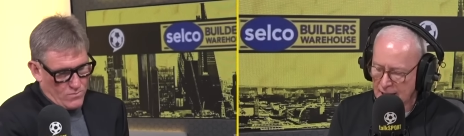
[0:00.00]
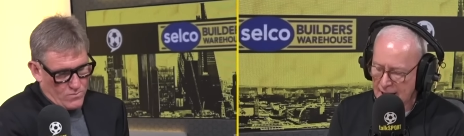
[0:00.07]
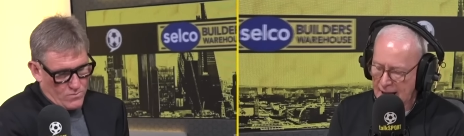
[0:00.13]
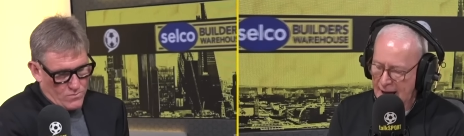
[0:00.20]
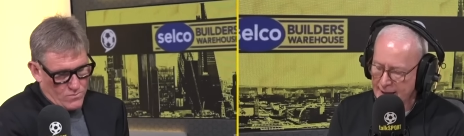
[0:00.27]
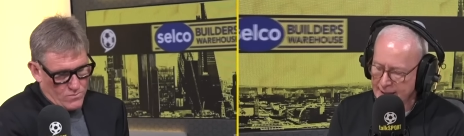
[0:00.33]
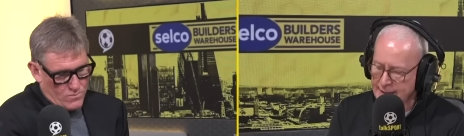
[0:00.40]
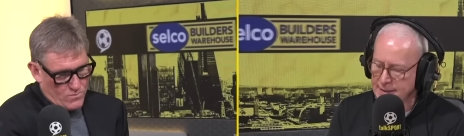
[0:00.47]

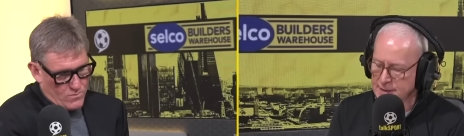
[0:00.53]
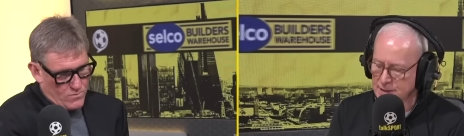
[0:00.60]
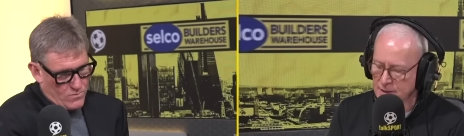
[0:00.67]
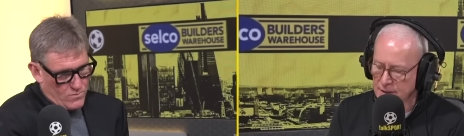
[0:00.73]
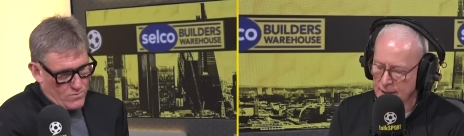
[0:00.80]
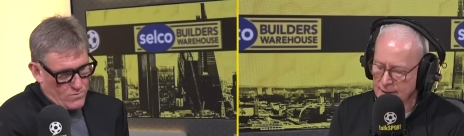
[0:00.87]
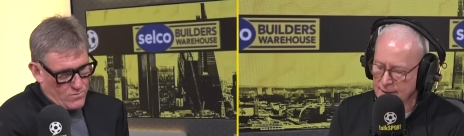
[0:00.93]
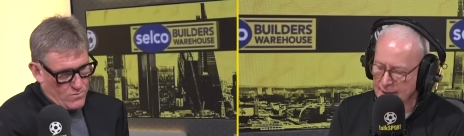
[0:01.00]
Speaker 1: Harry doesn't
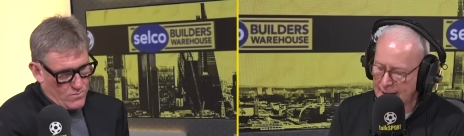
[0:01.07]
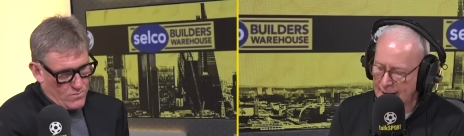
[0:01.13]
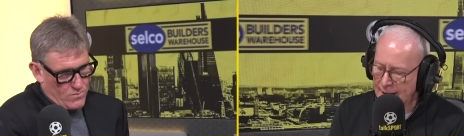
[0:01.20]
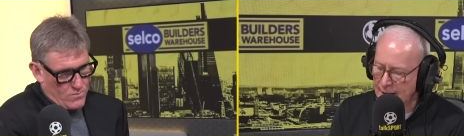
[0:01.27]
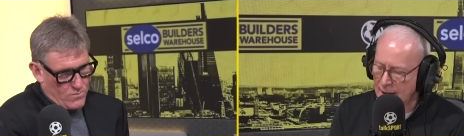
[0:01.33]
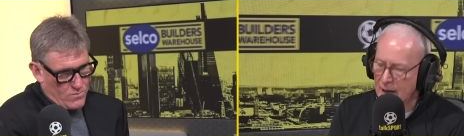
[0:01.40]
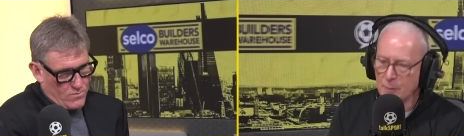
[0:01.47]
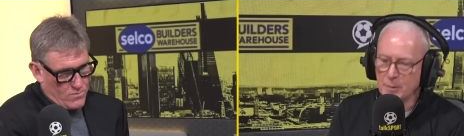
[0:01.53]
like that.
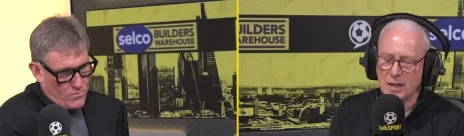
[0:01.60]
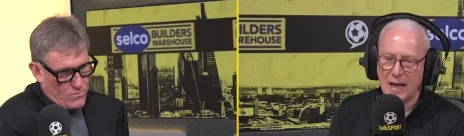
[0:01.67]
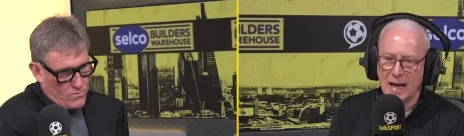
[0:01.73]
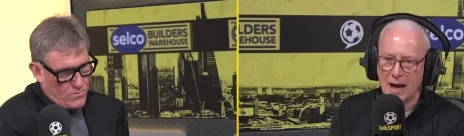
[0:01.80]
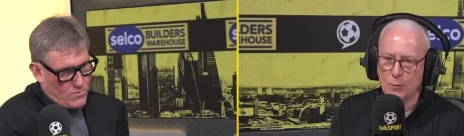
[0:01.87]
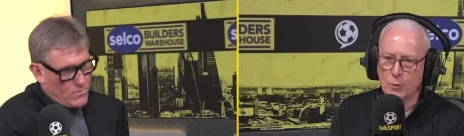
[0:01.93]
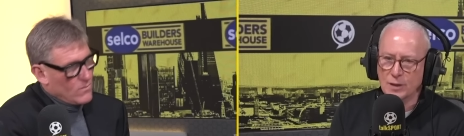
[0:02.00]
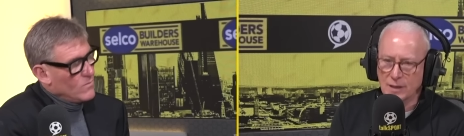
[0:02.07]
I mean,
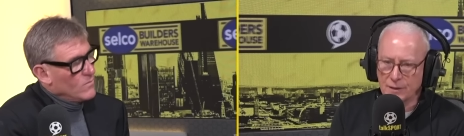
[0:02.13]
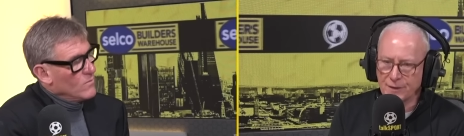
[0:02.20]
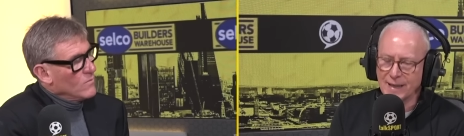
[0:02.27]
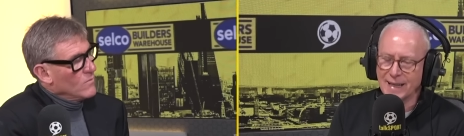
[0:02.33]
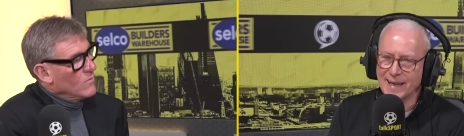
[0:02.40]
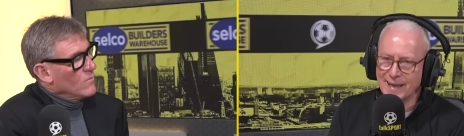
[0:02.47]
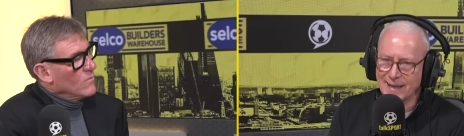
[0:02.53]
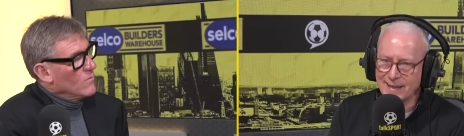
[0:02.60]
are we living
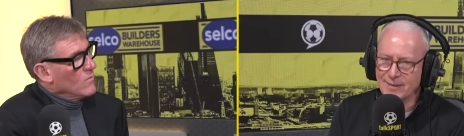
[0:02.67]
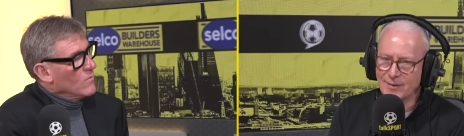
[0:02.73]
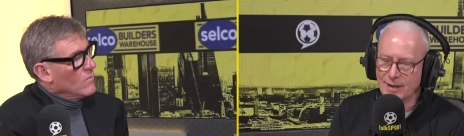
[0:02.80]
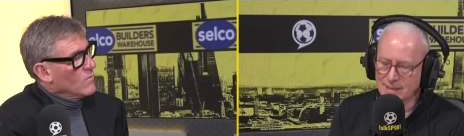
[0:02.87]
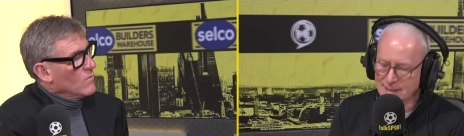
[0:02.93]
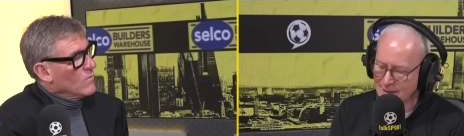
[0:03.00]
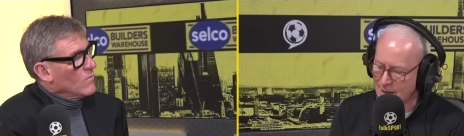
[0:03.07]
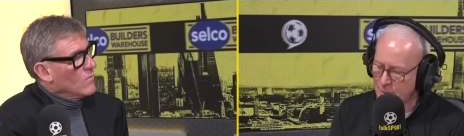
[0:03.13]
in an era,
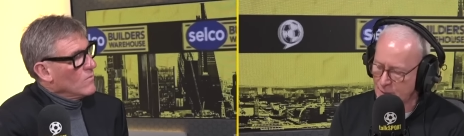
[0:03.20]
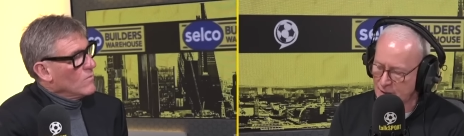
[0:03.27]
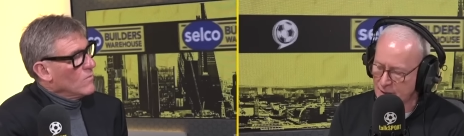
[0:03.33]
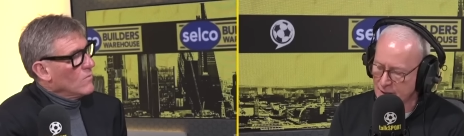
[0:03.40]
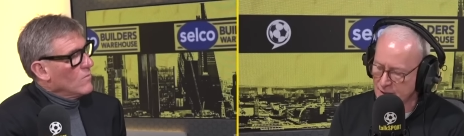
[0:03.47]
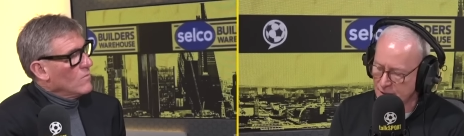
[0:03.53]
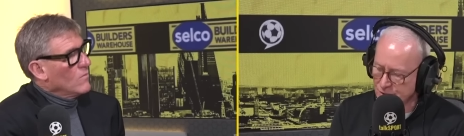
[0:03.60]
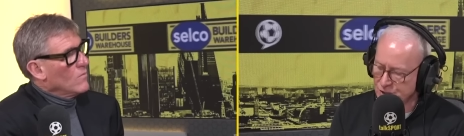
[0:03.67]
Simon,
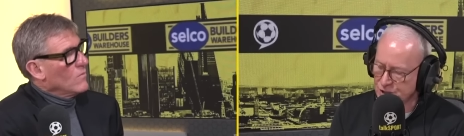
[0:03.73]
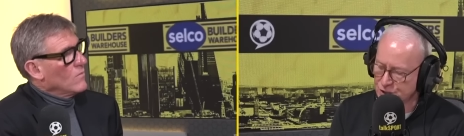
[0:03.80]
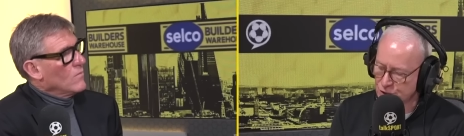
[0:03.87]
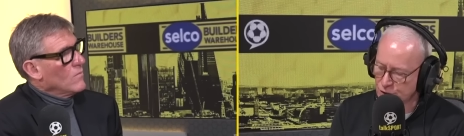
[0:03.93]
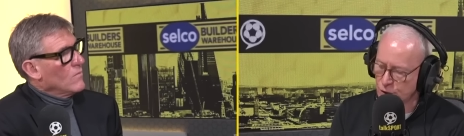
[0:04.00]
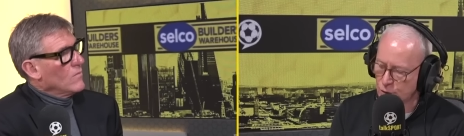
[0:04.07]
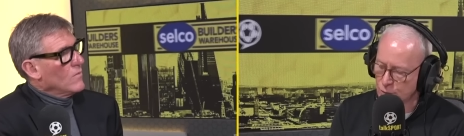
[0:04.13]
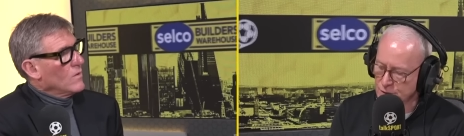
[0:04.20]
that country
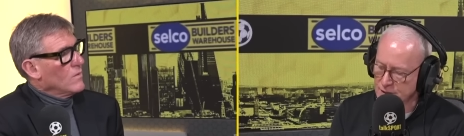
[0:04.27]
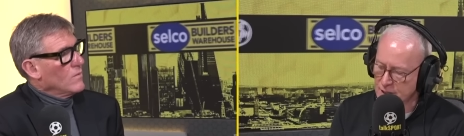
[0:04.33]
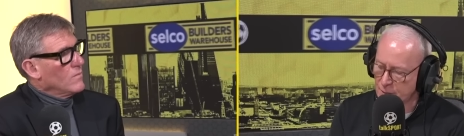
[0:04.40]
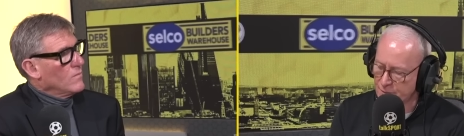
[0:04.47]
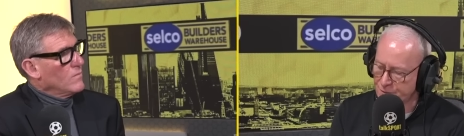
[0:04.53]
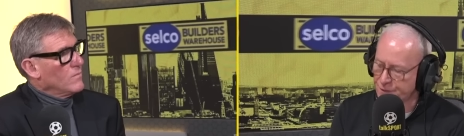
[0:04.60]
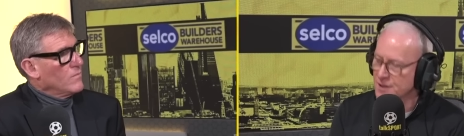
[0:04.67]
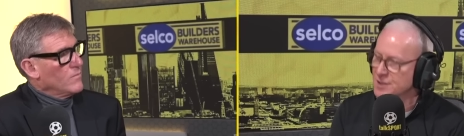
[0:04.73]
should always
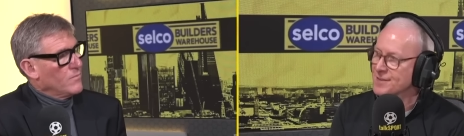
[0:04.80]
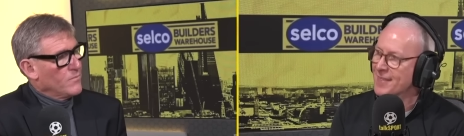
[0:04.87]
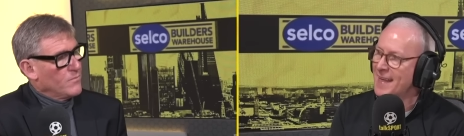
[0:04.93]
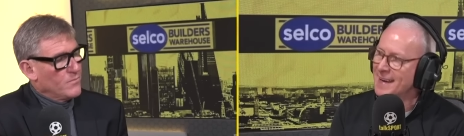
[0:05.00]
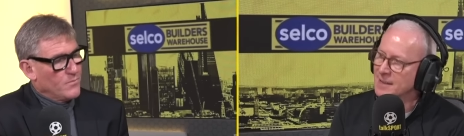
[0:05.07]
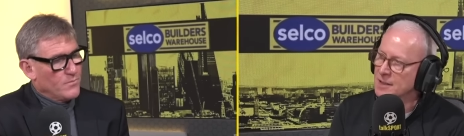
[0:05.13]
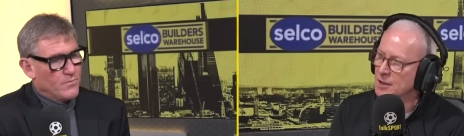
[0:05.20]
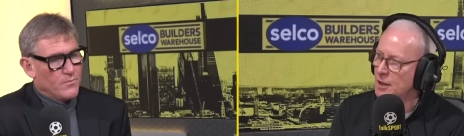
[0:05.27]
come first,
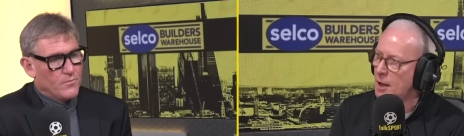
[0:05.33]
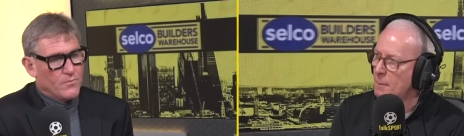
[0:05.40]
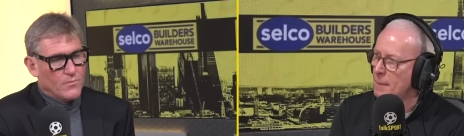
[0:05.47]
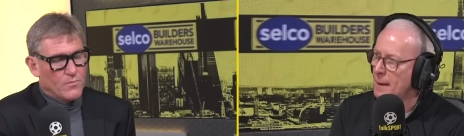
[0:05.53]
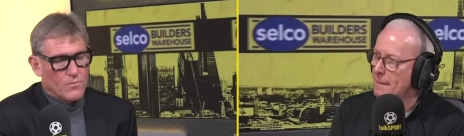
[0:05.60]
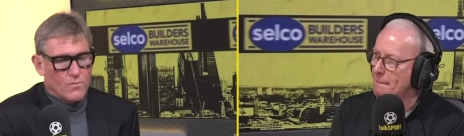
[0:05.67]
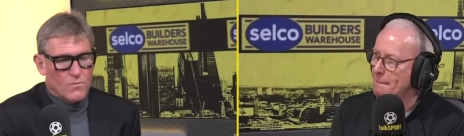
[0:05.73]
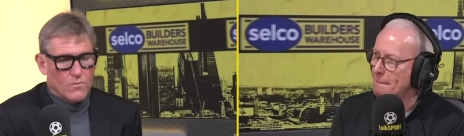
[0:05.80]
then club?